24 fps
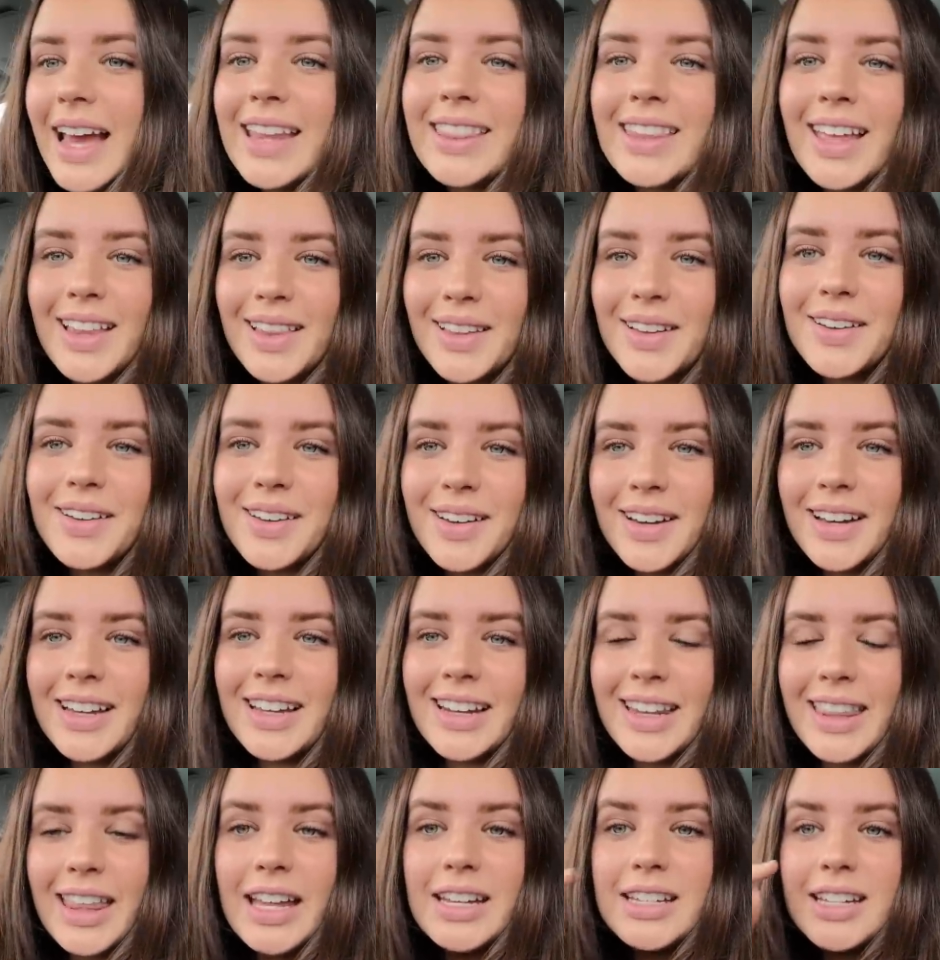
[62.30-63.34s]
and they look good.
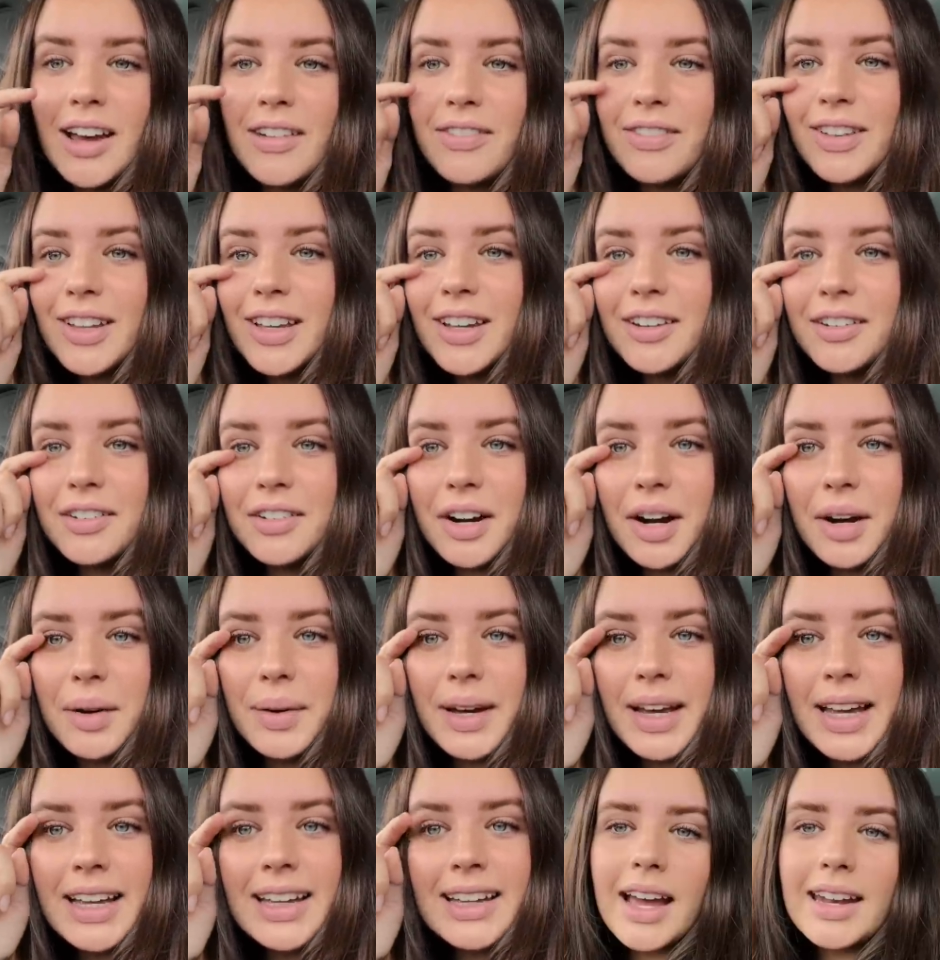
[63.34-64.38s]
They're definitely
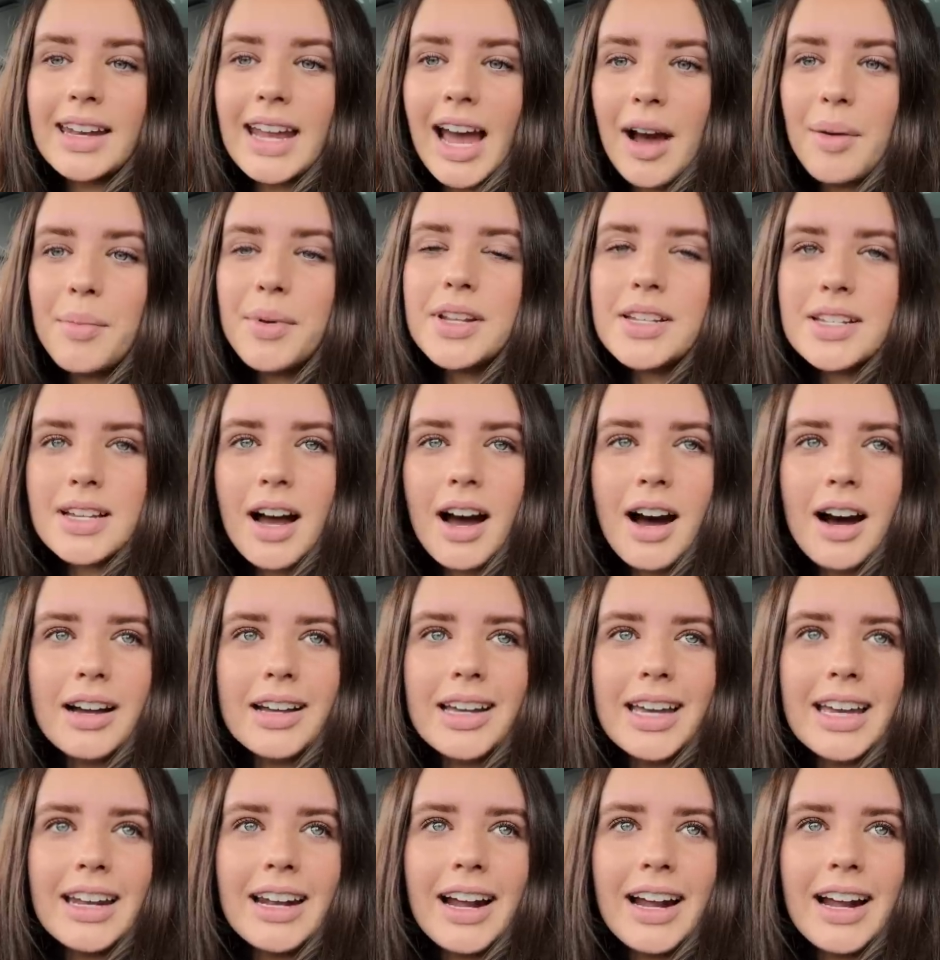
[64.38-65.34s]
growing. Now I'm at Target.